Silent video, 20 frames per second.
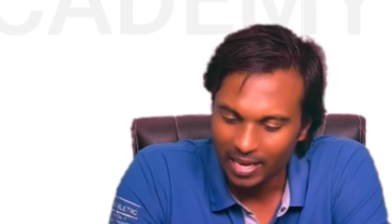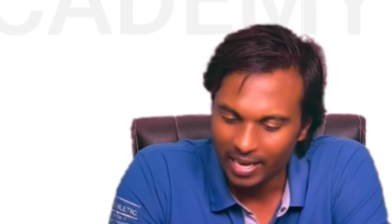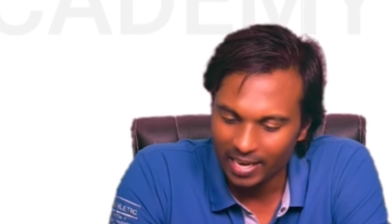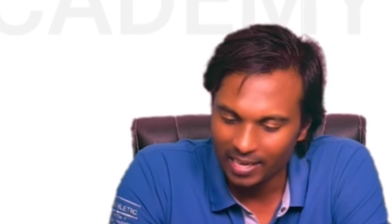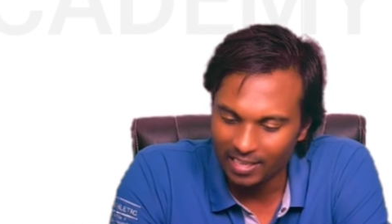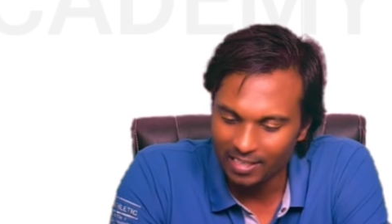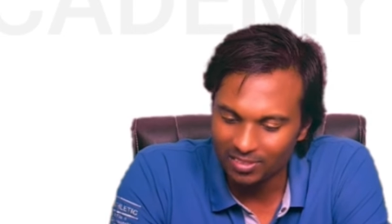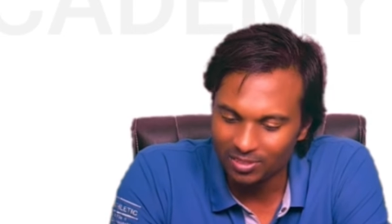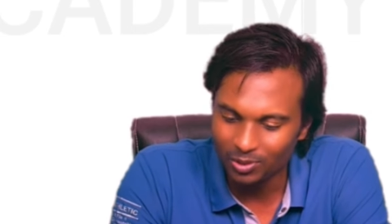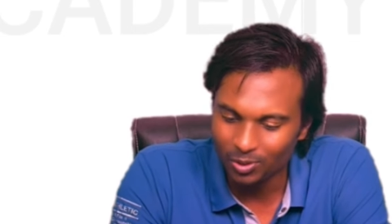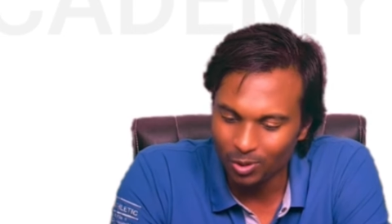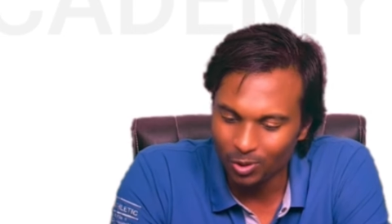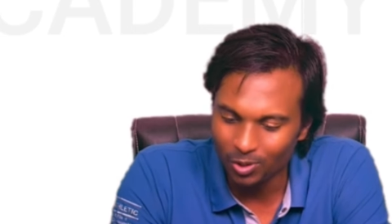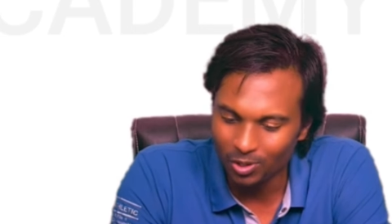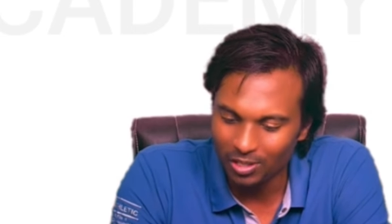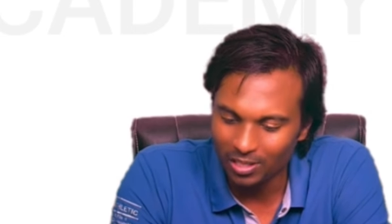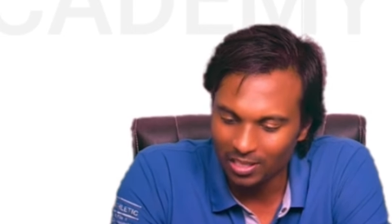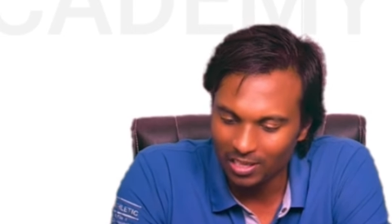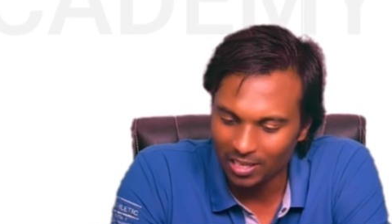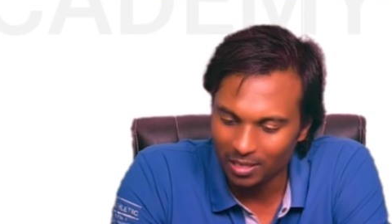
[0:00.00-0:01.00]
It is
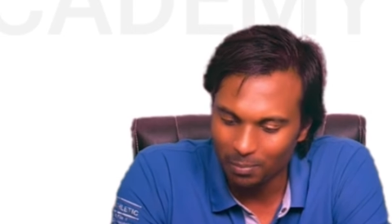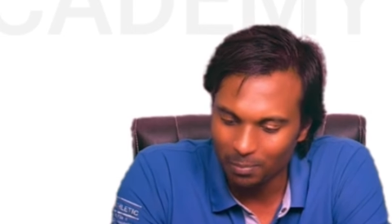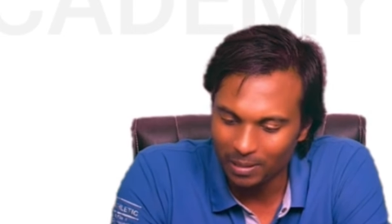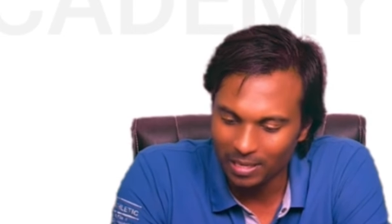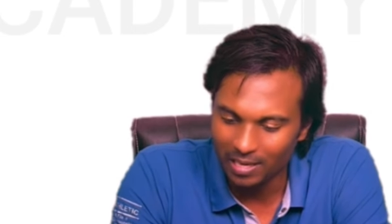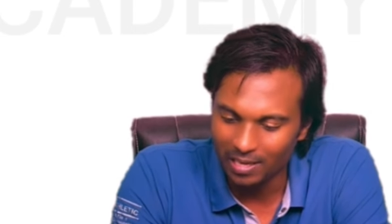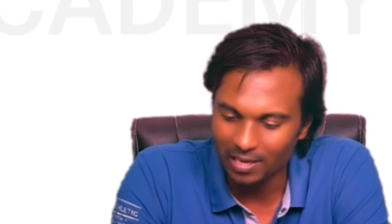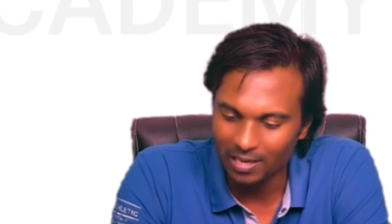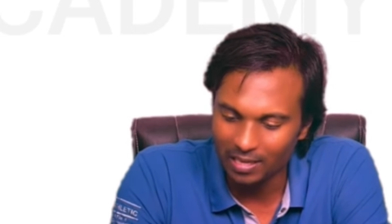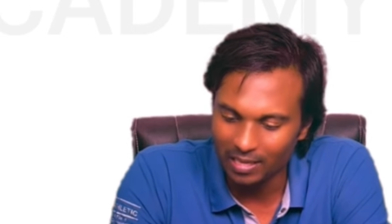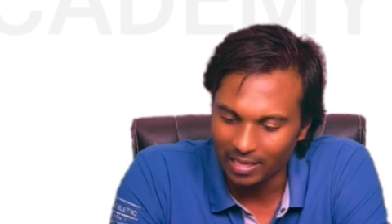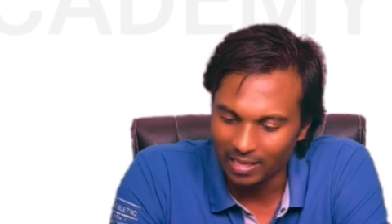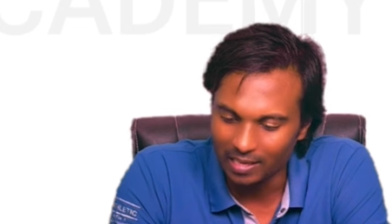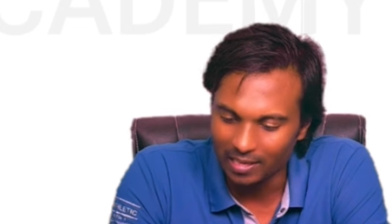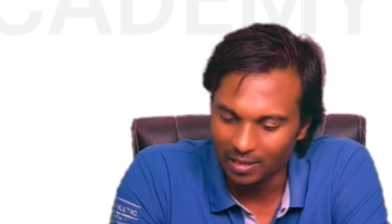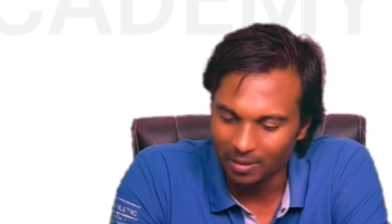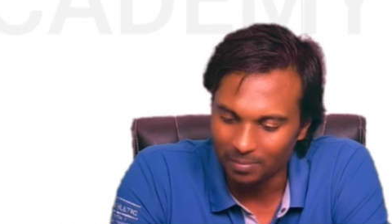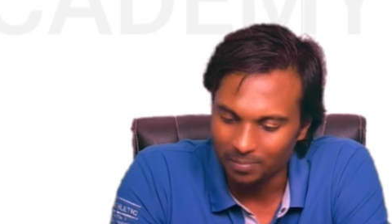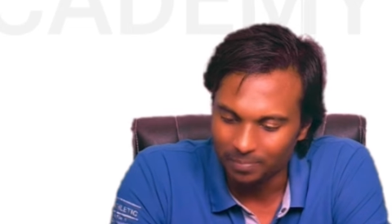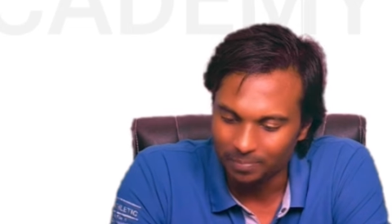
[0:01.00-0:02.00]
your terminal
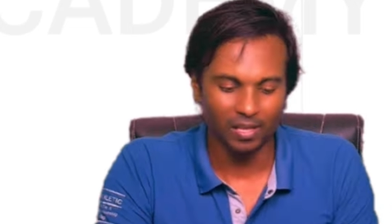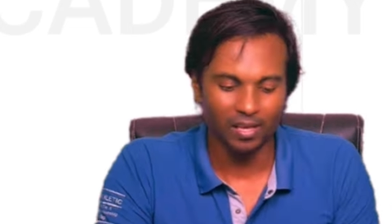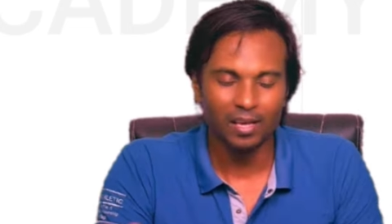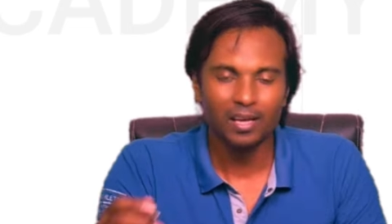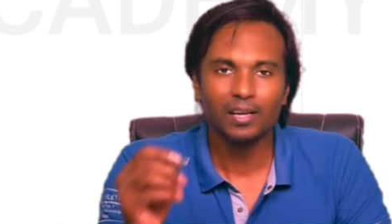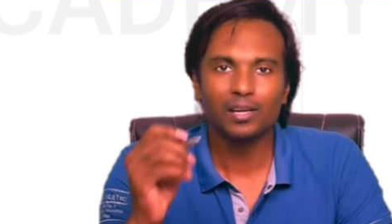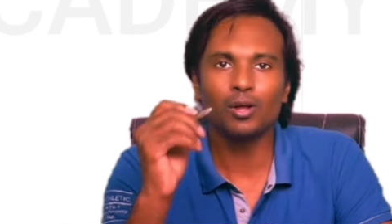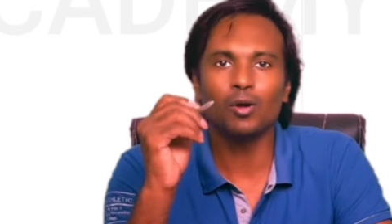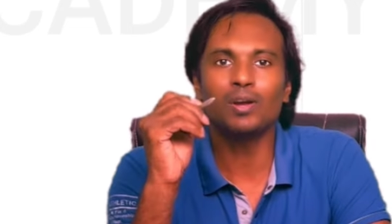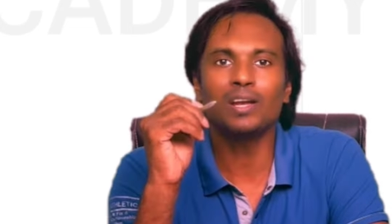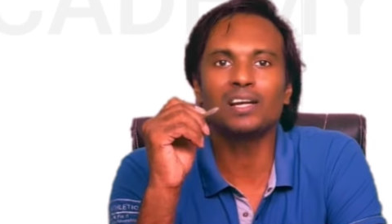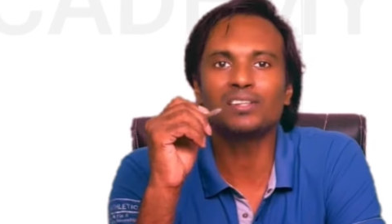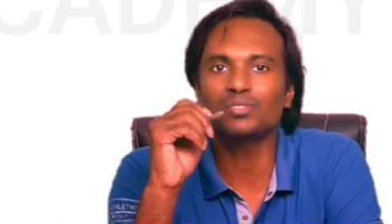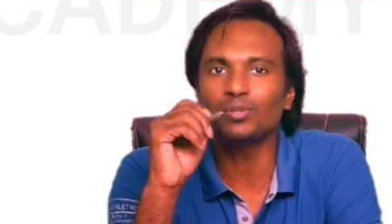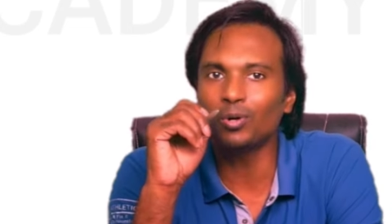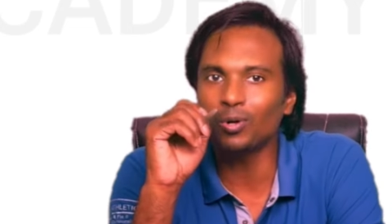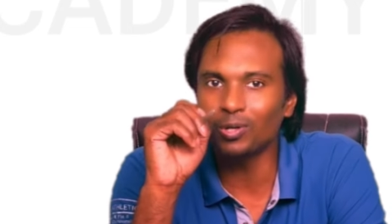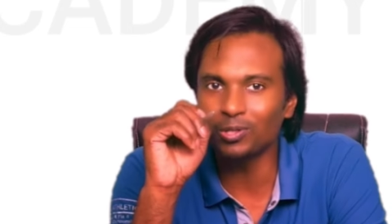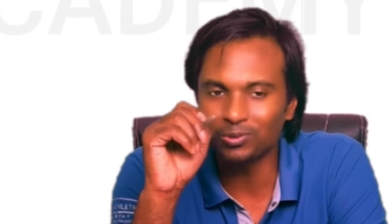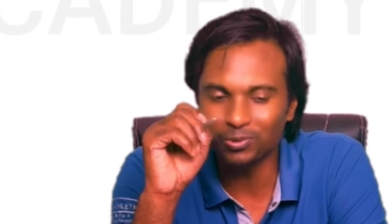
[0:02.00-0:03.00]
ileum. Now let's
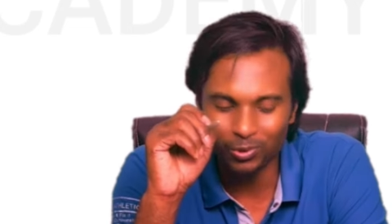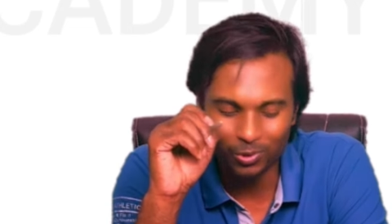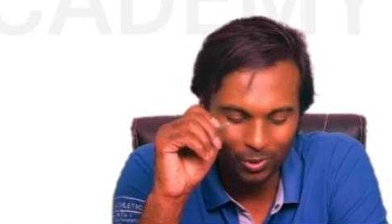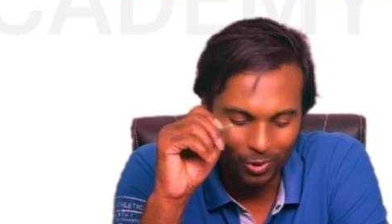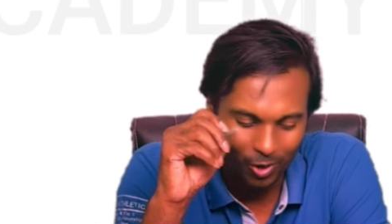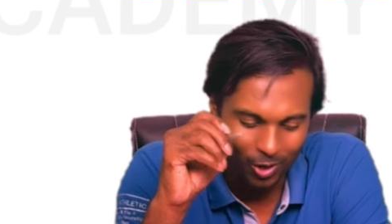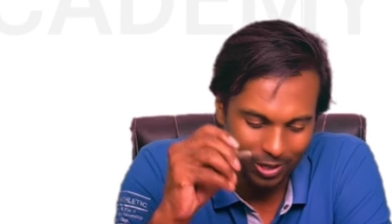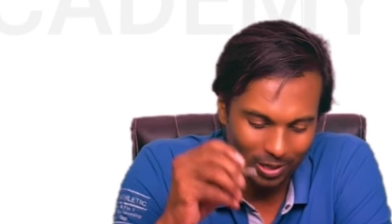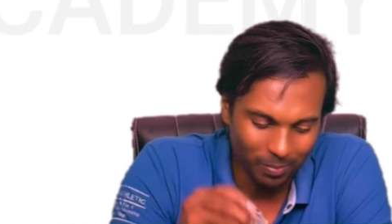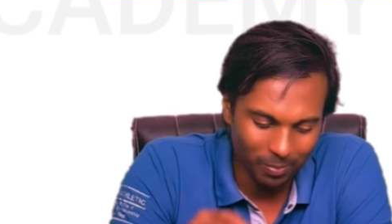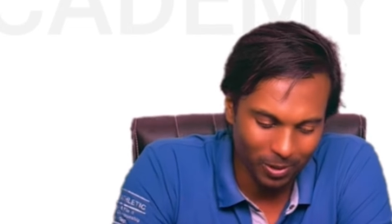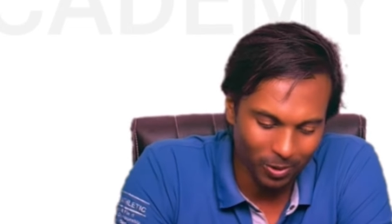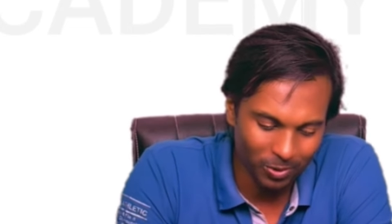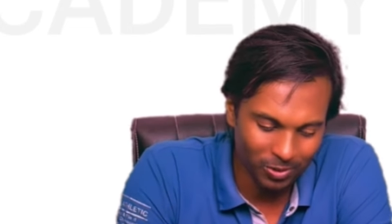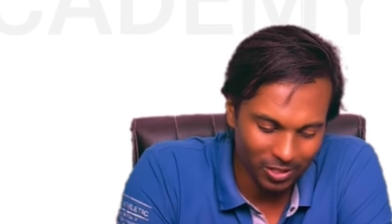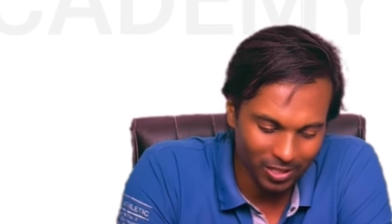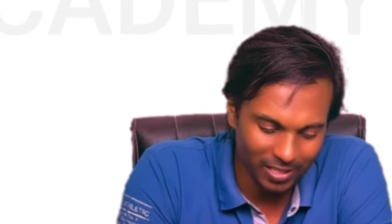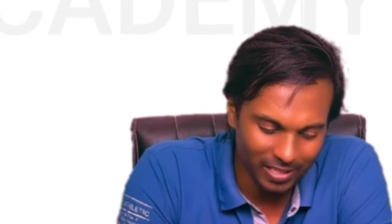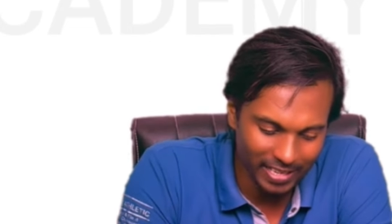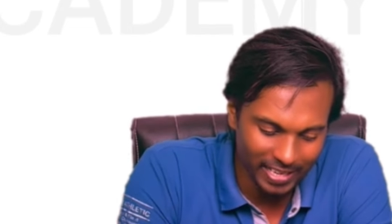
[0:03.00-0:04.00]
also talk
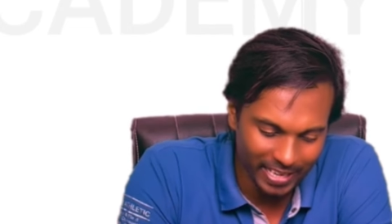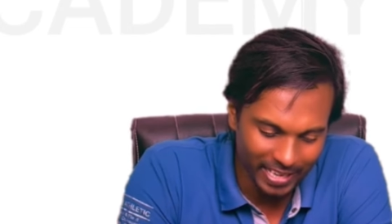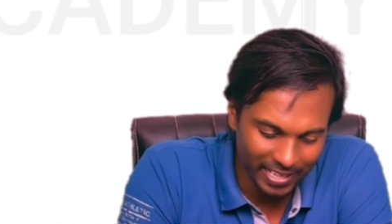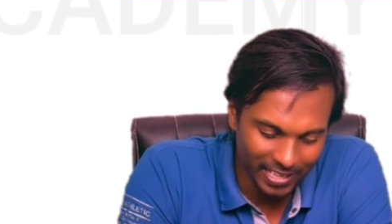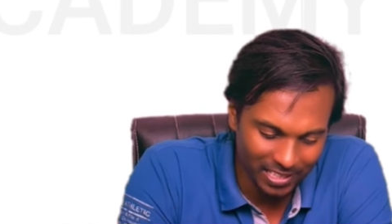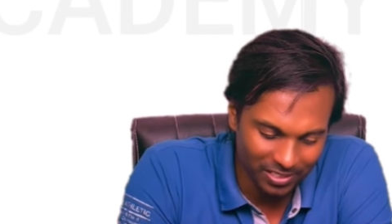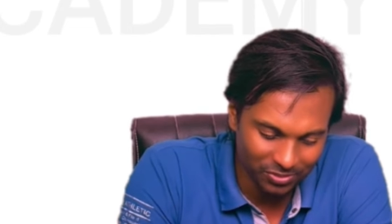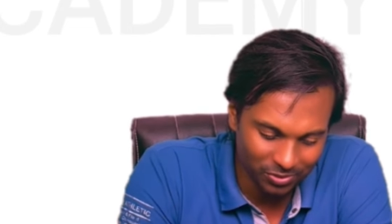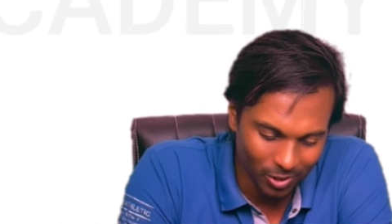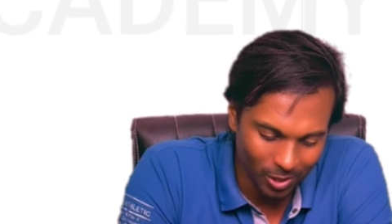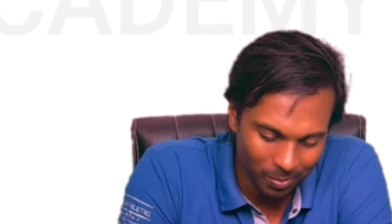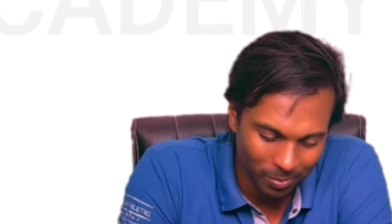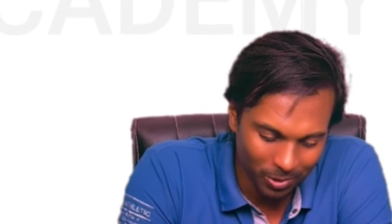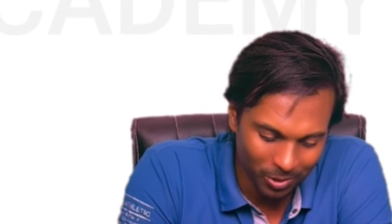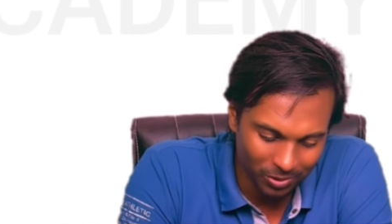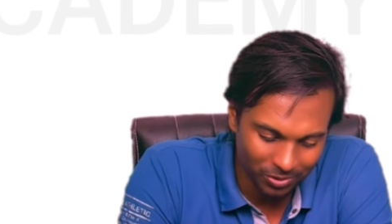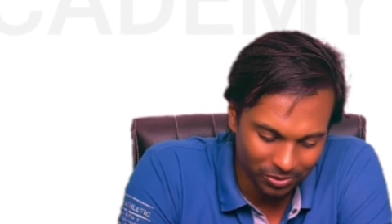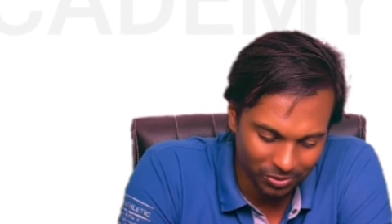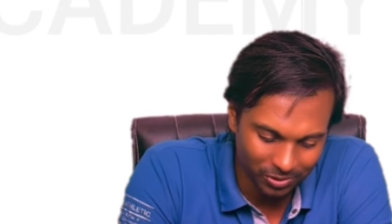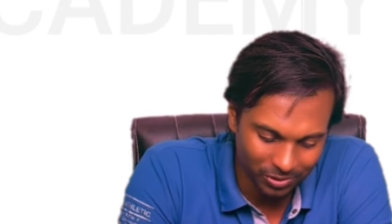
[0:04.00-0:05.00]
about a dreaded form of